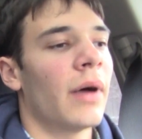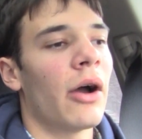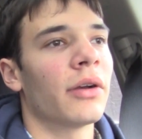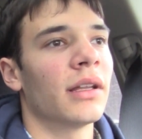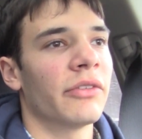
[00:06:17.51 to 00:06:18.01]

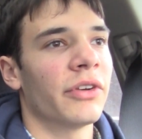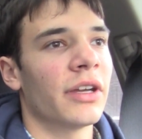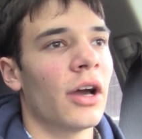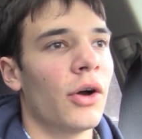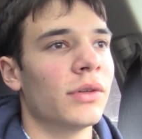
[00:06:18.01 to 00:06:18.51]
power delivery
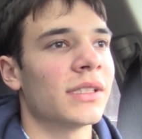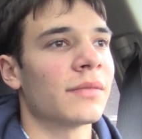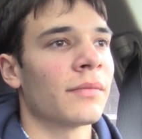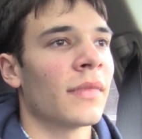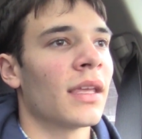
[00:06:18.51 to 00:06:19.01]
goes,
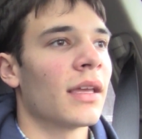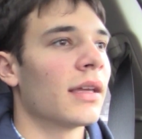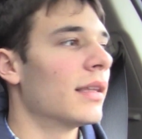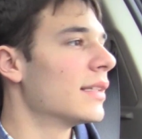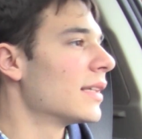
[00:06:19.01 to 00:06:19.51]

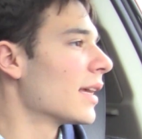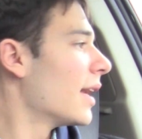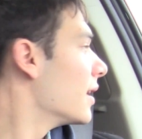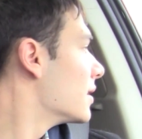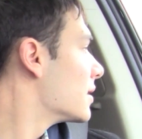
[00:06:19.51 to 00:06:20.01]
this
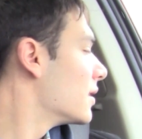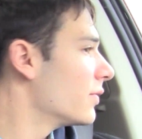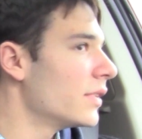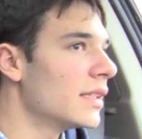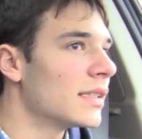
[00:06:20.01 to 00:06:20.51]
again is the
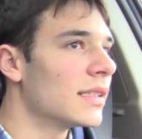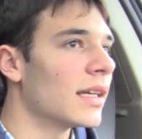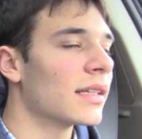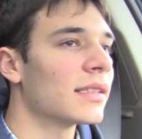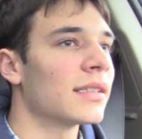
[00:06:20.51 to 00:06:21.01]
V6.